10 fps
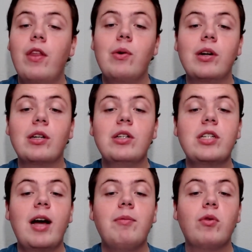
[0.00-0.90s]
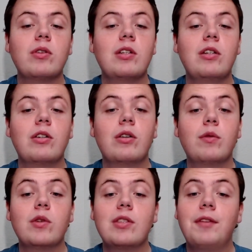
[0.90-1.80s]
They do a good job forcing
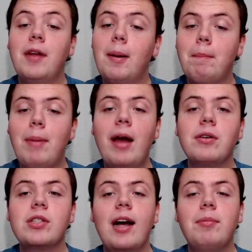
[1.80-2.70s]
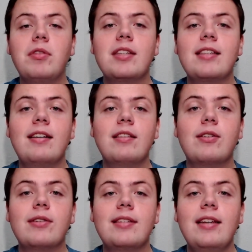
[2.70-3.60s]
turnovers. They've done a better job than the South
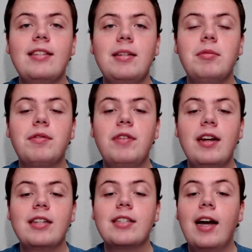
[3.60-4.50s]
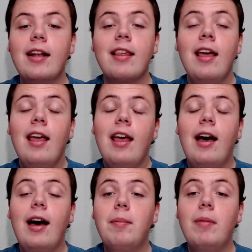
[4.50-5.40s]
Dakota State team defending shots,
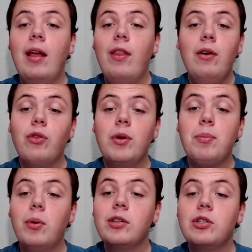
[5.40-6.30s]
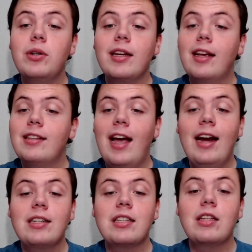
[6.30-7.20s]
and their three-point shooting has actually